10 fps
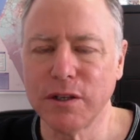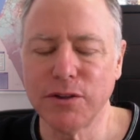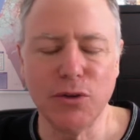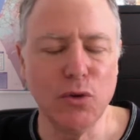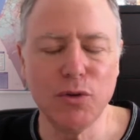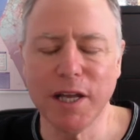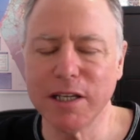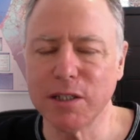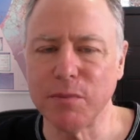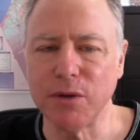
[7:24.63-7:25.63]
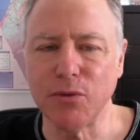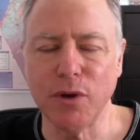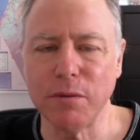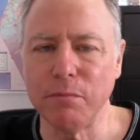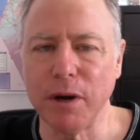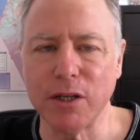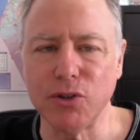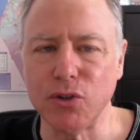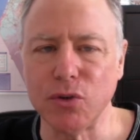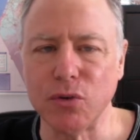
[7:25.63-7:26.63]
the New Testament written by
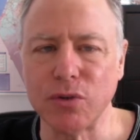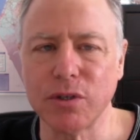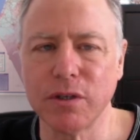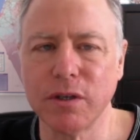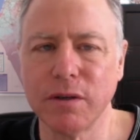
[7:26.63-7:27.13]
Jews.